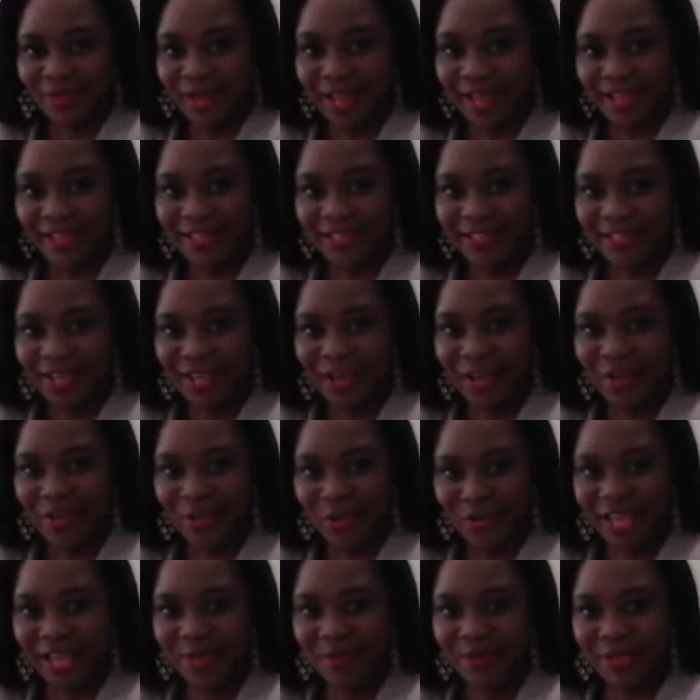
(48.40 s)
and
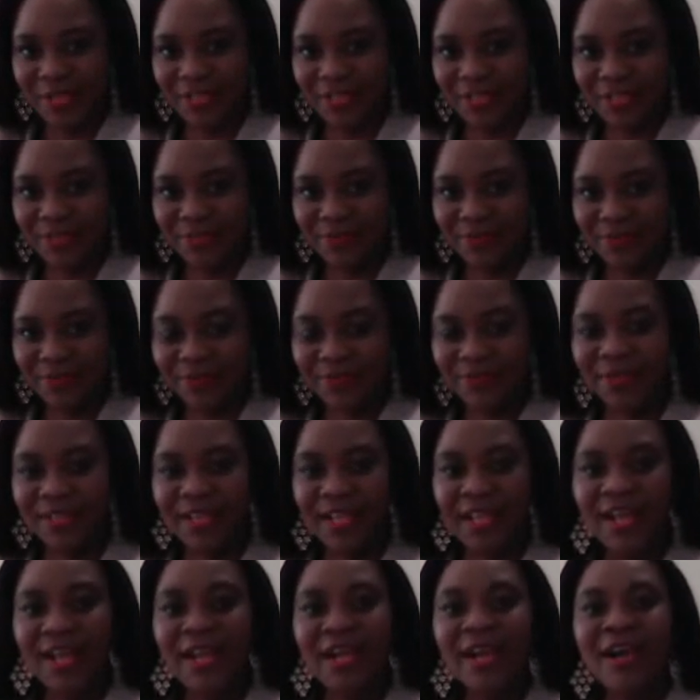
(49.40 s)
your image.
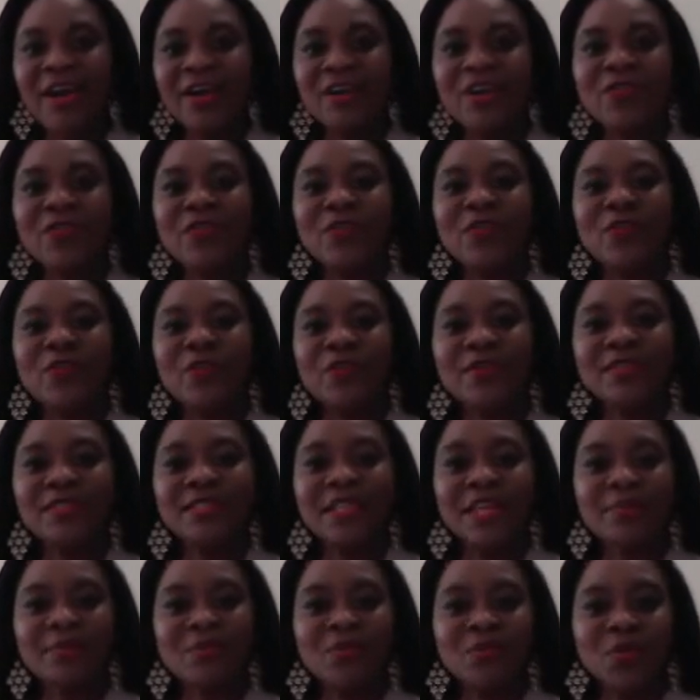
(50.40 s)
And of
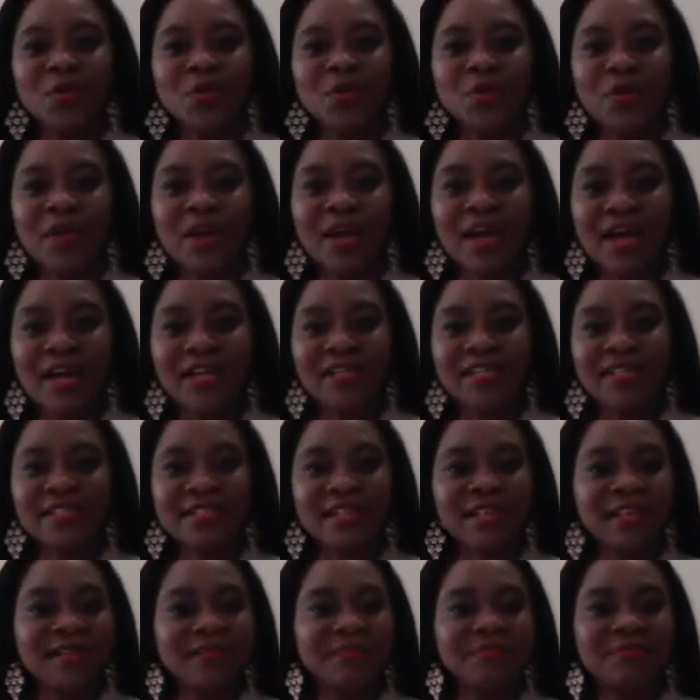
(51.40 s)
course, I'm sure you're
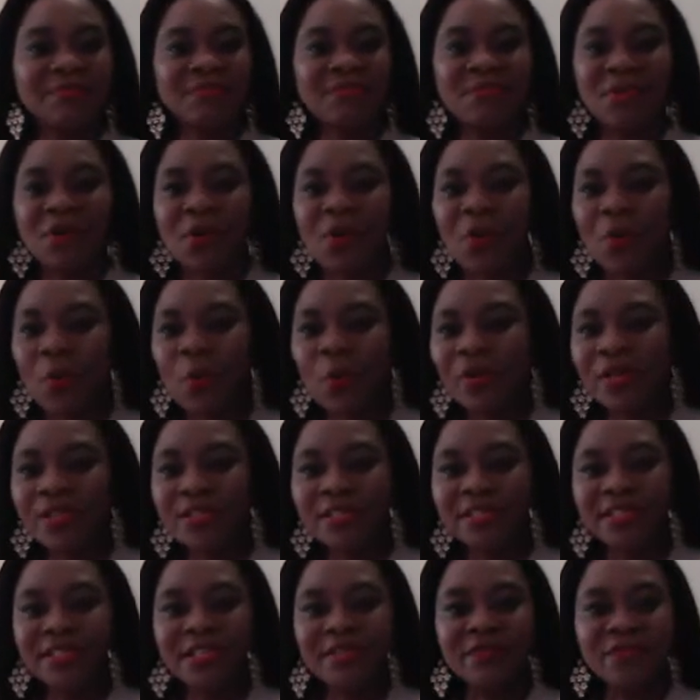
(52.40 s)
asking, what
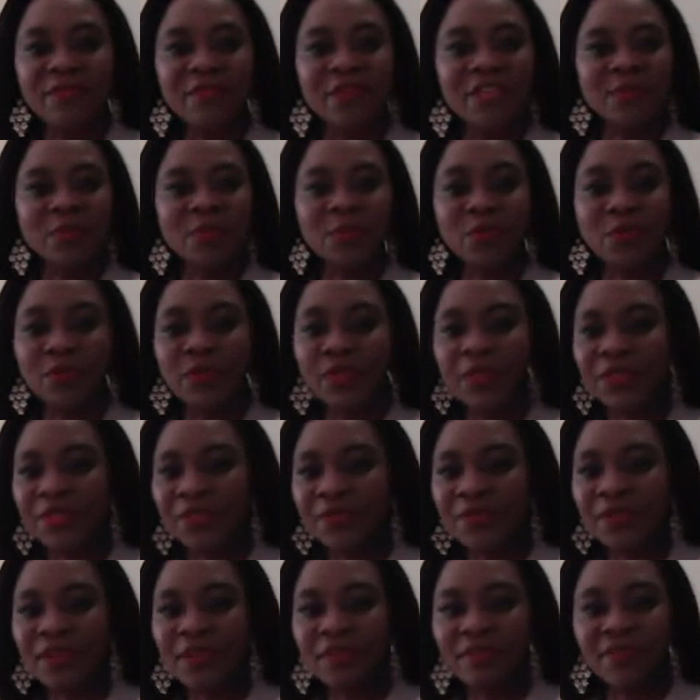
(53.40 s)
is the difference between the
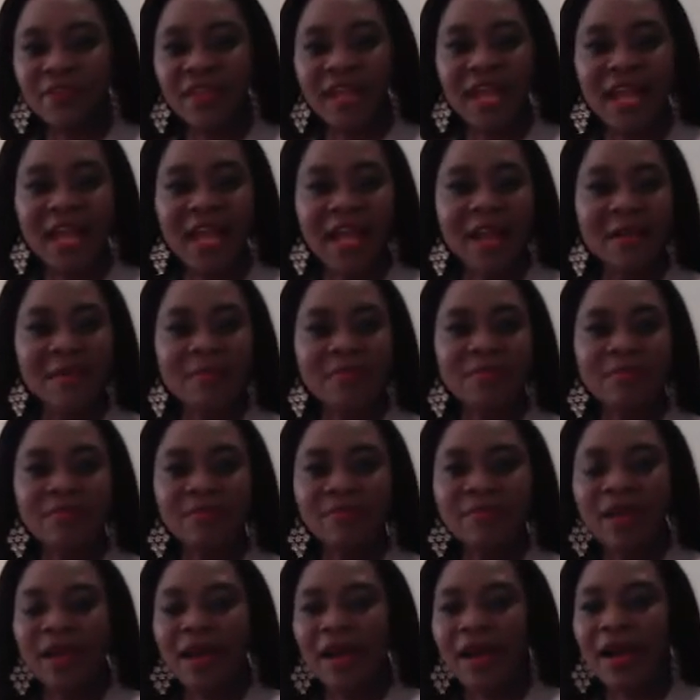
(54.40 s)
three of
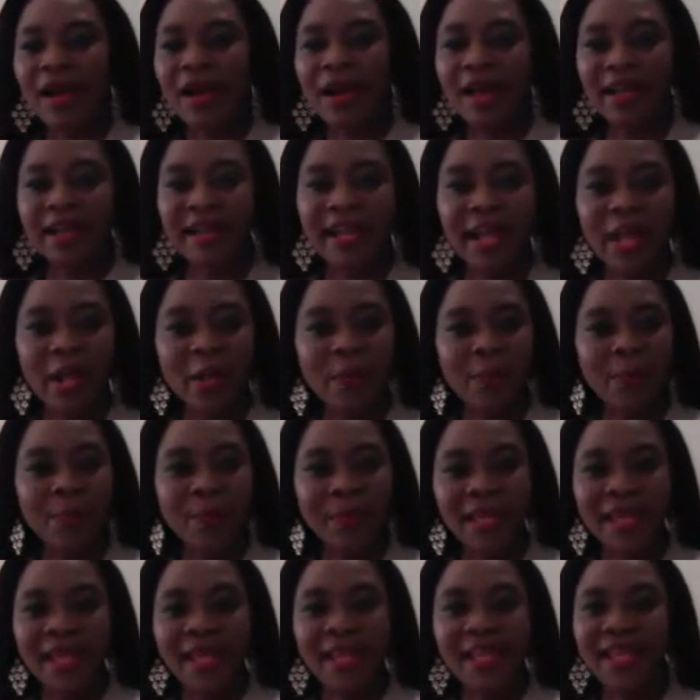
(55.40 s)
them? How can it help
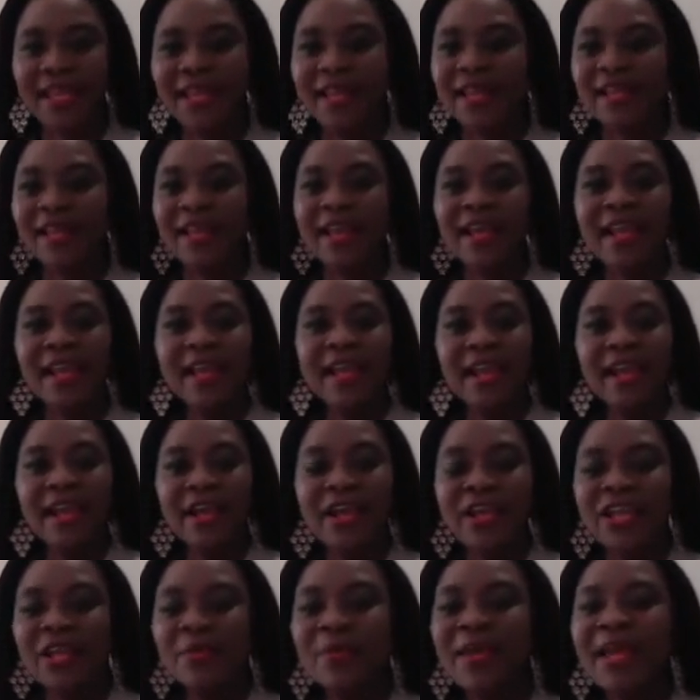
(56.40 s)
me?
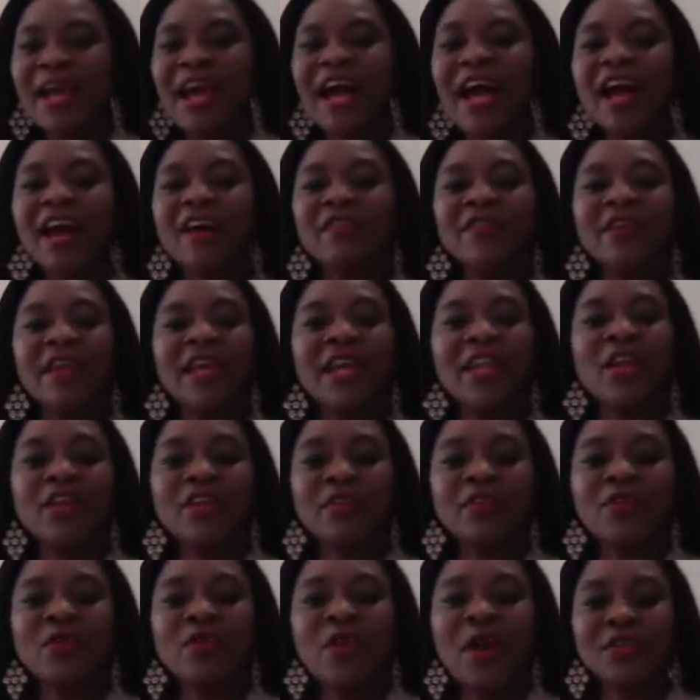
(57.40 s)
You may have a lot
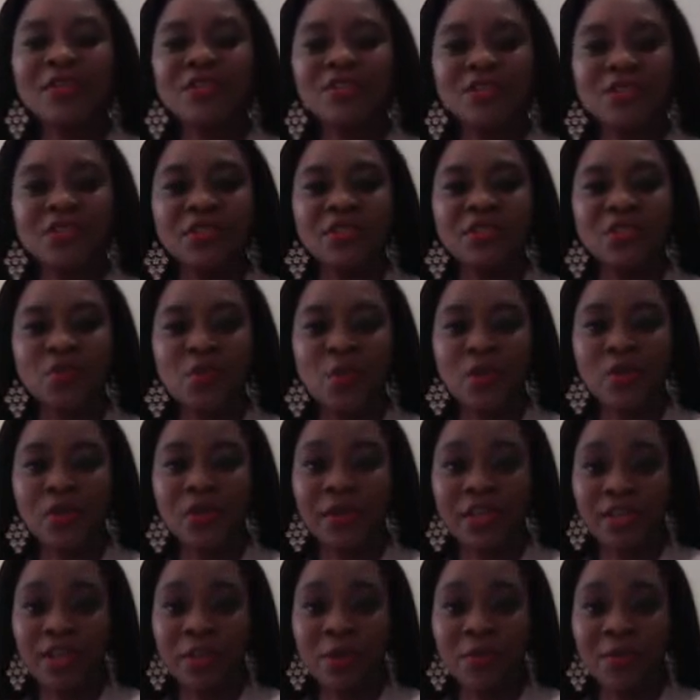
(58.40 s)
of questions going
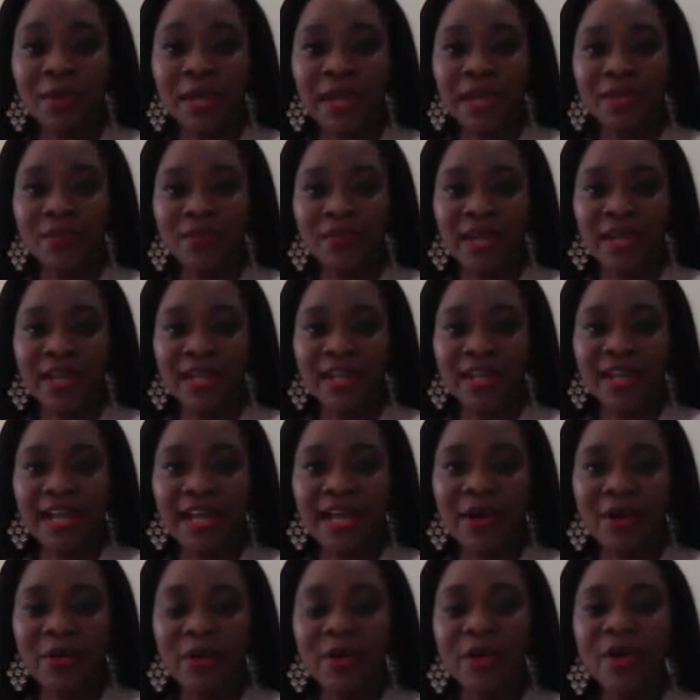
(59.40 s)
on in your mind right
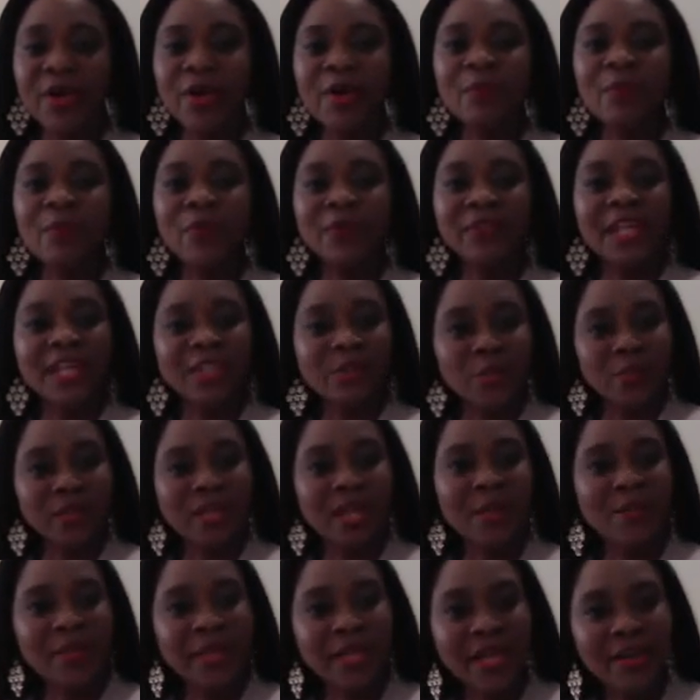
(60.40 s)
now, but that's what
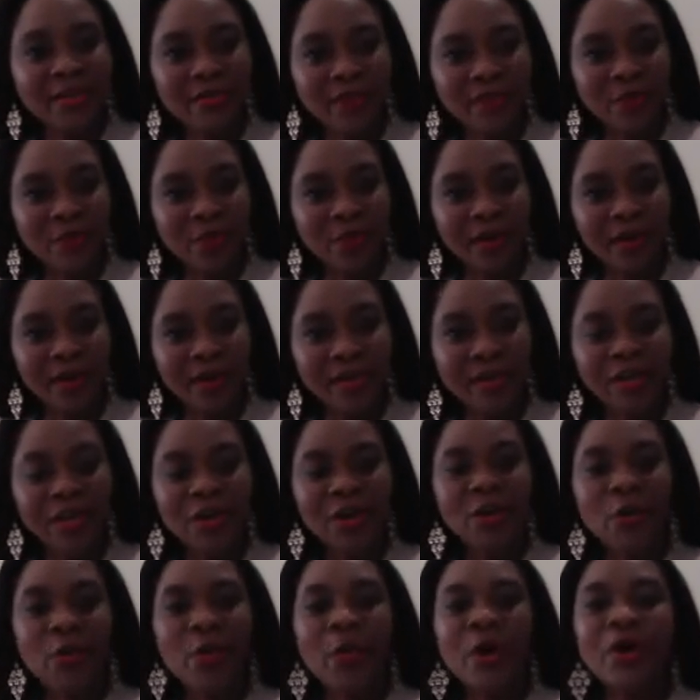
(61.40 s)
I'm here for.
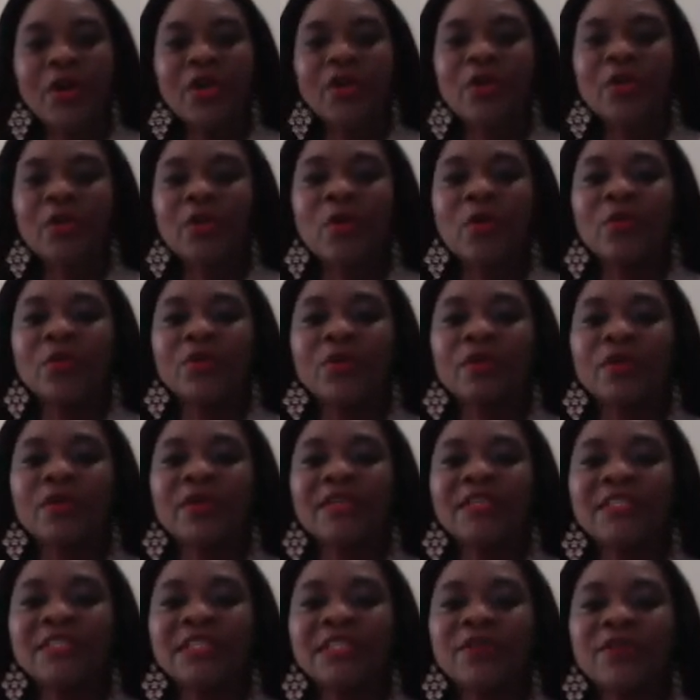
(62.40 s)
We're going to go
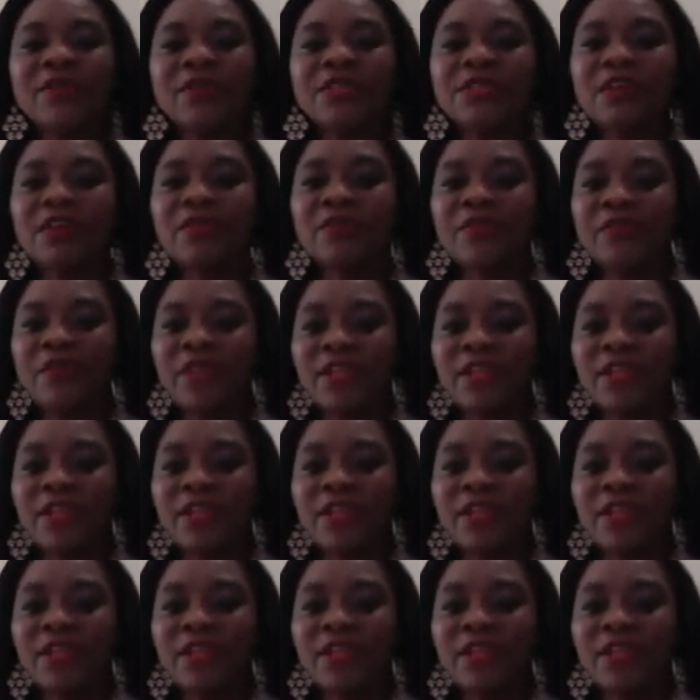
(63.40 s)
through a series of